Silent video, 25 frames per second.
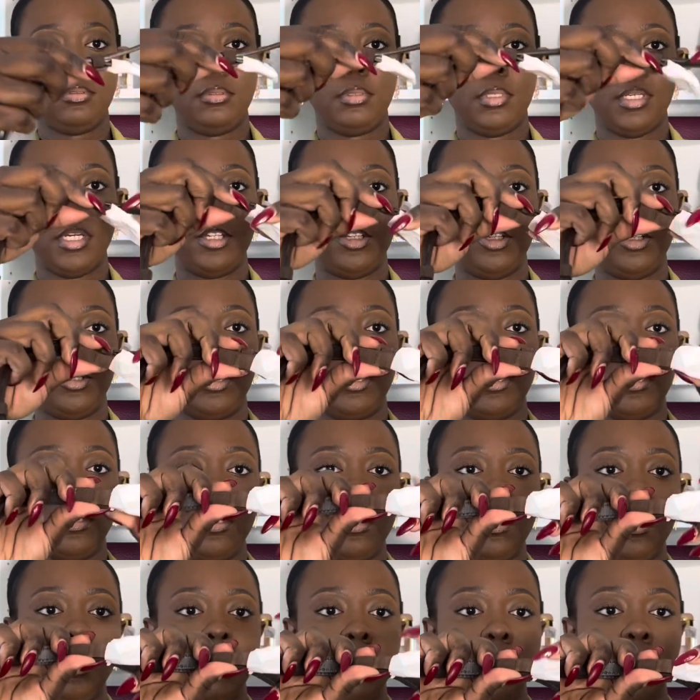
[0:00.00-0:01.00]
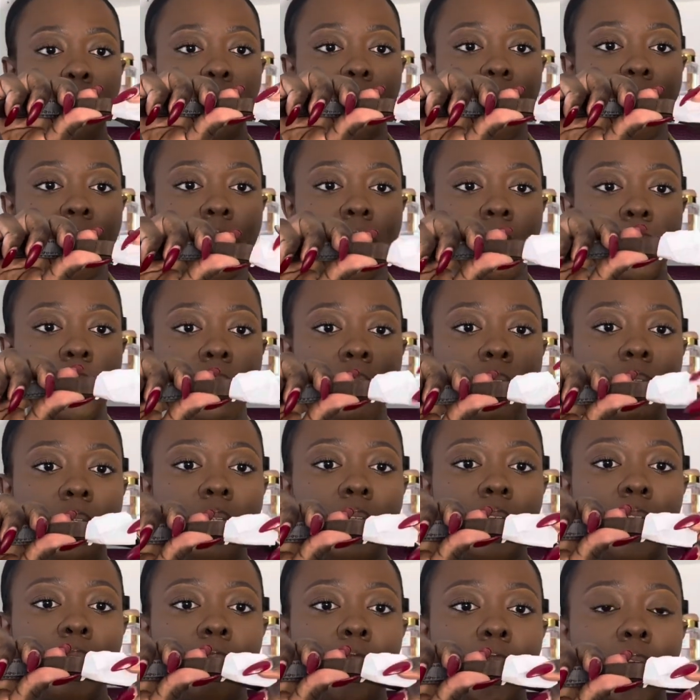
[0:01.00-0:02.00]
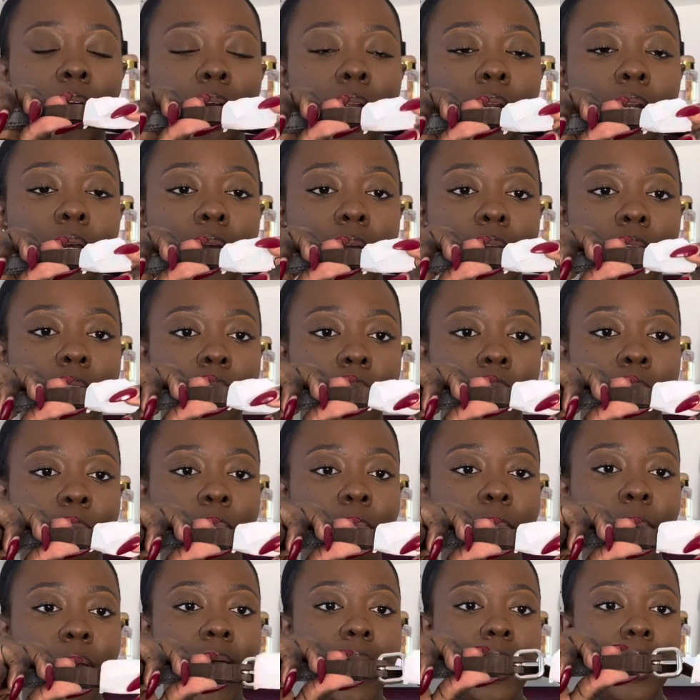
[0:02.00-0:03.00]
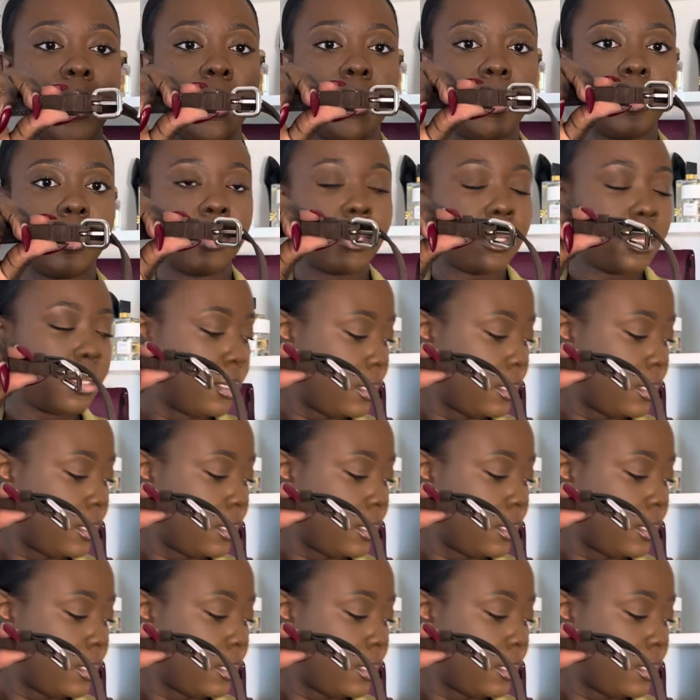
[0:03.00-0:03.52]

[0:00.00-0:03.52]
As you can see, it's obviously the same color as the bag.